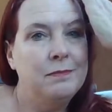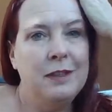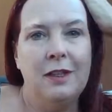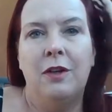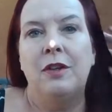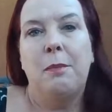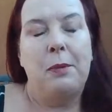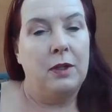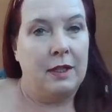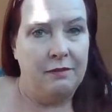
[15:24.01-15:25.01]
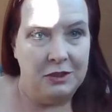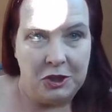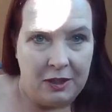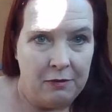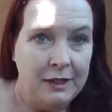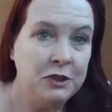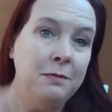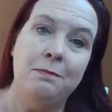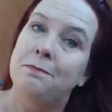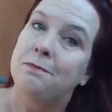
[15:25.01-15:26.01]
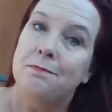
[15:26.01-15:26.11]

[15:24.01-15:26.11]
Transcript: you know the book of a generation